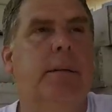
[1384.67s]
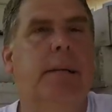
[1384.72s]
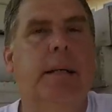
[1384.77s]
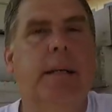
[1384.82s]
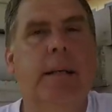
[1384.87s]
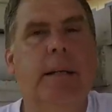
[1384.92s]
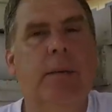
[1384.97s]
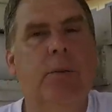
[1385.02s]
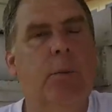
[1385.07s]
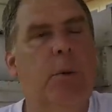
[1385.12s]

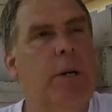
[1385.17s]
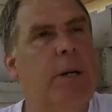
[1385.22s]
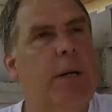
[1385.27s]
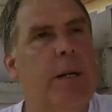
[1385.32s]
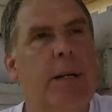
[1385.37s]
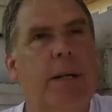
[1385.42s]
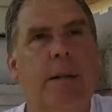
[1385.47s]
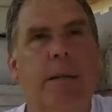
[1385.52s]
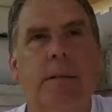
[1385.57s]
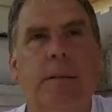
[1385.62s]
It is what it
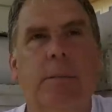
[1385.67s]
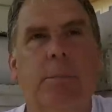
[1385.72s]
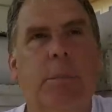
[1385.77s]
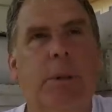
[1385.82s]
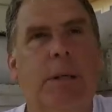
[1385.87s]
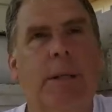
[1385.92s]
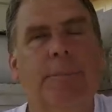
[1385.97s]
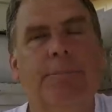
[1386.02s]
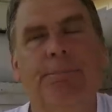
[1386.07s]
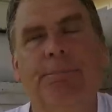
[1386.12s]
is,
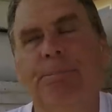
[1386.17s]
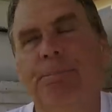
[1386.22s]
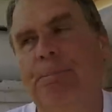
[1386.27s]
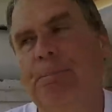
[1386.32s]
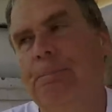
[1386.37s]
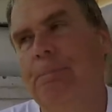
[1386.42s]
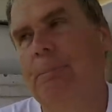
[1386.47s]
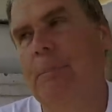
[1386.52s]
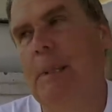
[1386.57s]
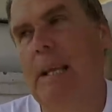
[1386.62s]
but
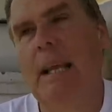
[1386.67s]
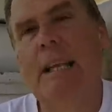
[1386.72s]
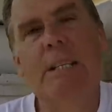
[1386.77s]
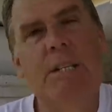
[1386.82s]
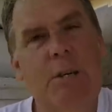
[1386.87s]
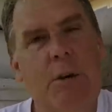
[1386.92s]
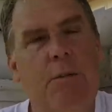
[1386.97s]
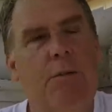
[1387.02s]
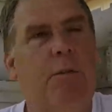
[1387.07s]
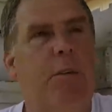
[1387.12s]
it's
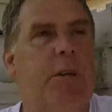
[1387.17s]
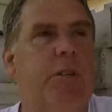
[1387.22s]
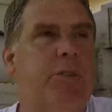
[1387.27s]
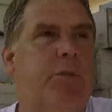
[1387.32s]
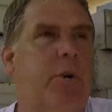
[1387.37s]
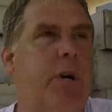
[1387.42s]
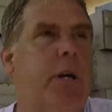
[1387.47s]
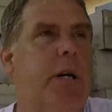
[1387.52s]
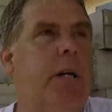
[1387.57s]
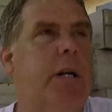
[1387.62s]
still
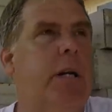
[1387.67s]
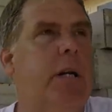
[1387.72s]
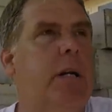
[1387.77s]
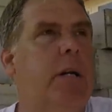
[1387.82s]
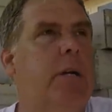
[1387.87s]
frustrating.